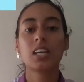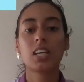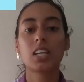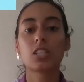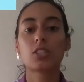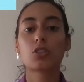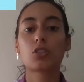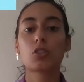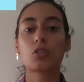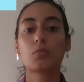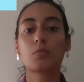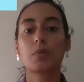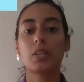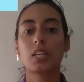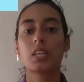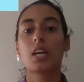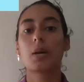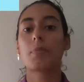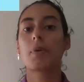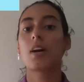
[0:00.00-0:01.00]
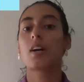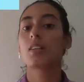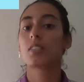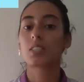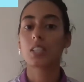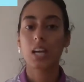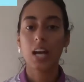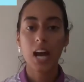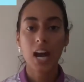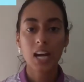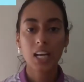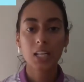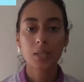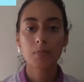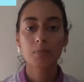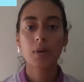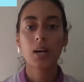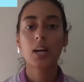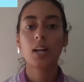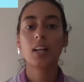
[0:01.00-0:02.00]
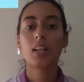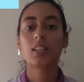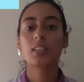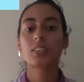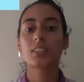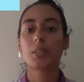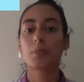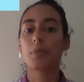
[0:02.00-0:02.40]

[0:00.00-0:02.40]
It could be about animals,